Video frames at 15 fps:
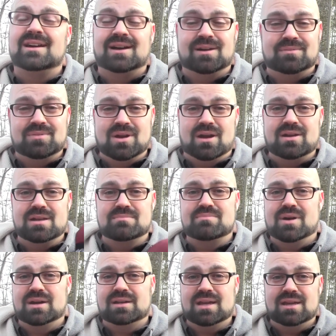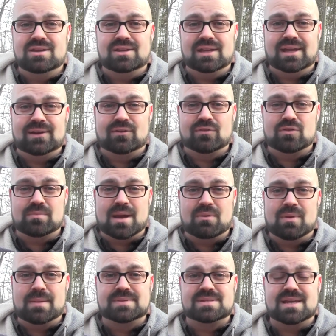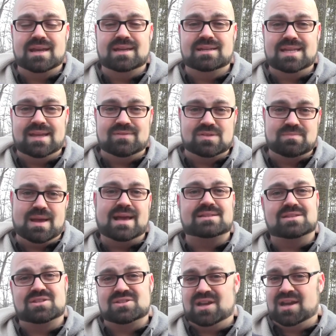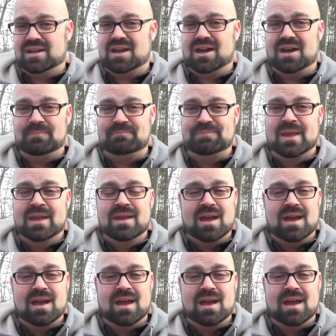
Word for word: um, Guardian bug net, you can head over to my website, davidspassage.com.